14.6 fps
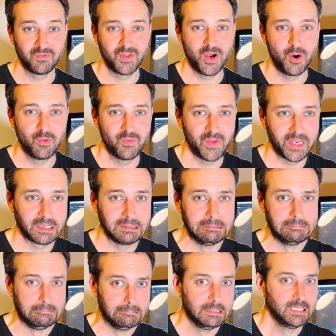of the whole thing.
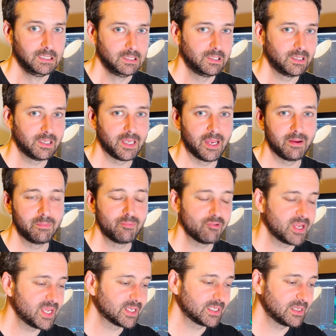Yeah,
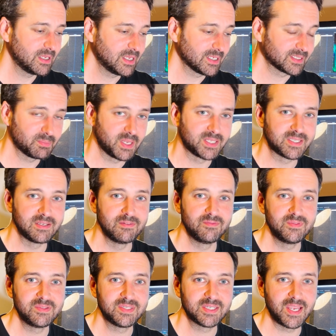pretty expensive
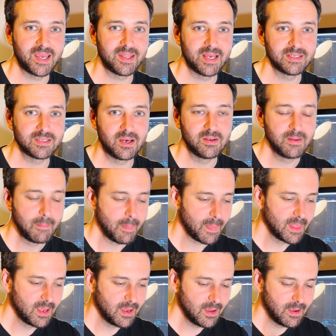to get that done,
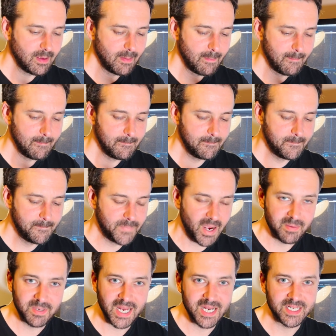but
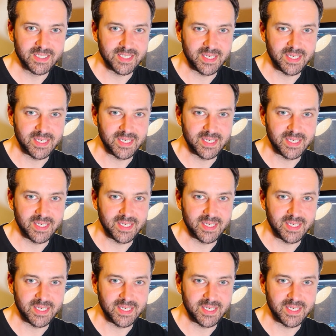I'm glad I